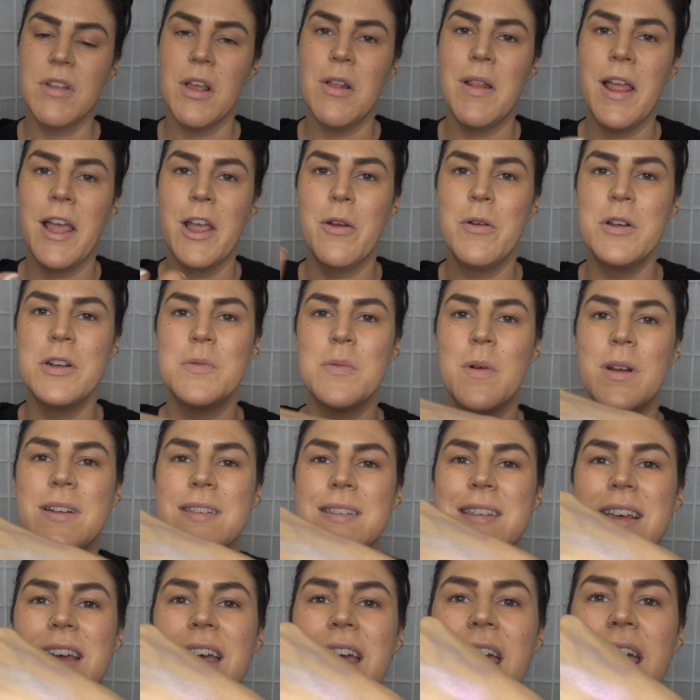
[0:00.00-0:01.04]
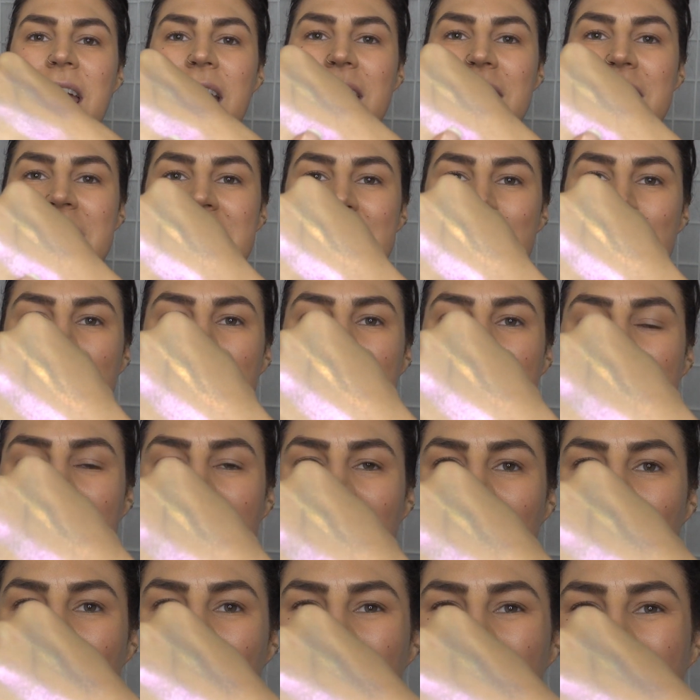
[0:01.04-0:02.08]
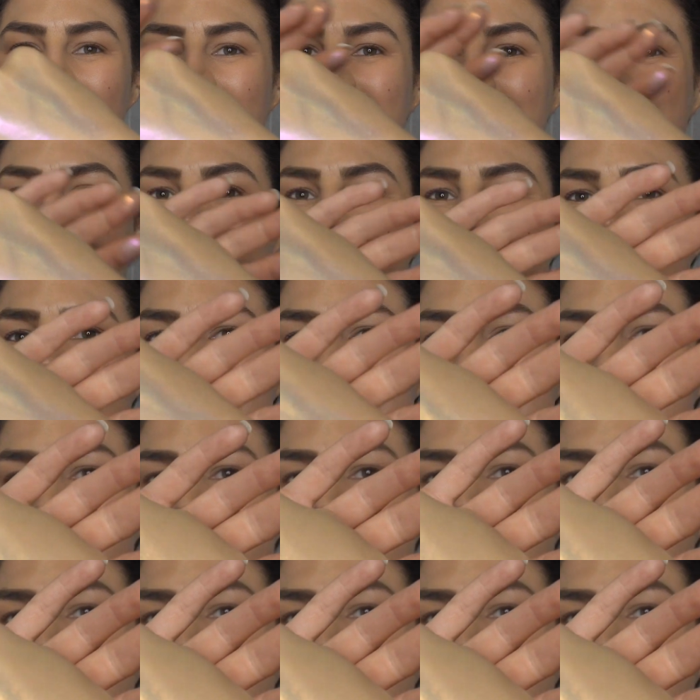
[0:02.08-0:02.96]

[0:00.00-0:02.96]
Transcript: like, which one is it? This one here. Oh, look at that. It's got a